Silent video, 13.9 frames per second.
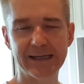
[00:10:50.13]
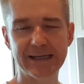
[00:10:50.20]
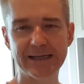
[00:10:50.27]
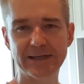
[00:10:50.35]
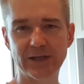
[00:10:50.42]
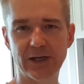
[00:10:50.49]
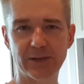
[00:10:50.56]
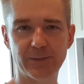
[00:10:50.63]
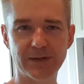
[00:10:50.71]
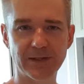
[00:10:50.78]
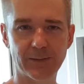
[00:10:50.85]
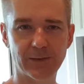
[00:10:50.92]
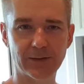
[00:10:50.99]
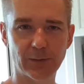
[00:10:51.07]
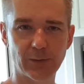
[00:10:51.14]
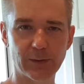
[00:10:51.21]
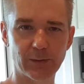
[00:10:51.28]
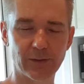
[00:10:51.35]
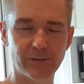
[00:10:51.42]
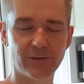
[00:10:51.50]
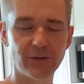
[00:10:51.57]
is going to be something that we
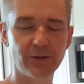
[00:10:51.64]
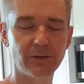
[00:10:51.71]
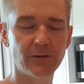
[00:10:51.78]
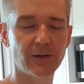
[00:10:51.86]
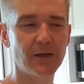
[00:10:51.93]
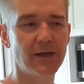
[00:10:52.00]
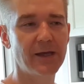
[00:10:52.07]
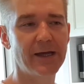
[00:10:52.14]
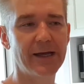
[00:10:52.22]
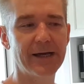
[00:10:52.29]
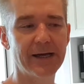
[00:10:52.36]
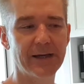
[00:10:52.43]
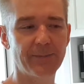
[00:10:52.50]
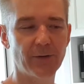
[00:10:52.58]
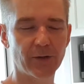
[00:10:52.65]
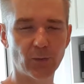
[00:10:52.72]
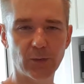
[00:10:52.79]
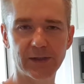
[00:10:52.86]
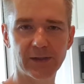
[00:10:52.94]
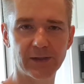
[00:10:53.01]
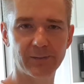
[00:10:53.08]
review on a
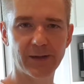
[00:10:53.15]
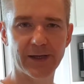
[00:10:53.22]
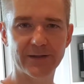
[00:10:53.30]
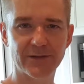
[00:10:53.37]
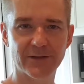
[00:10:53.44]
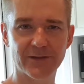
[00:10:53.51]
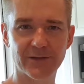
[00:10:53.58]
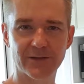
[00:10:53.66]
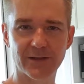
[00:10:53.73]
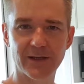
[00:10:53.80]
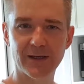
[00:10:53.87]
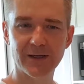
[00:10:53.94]
weekly basis,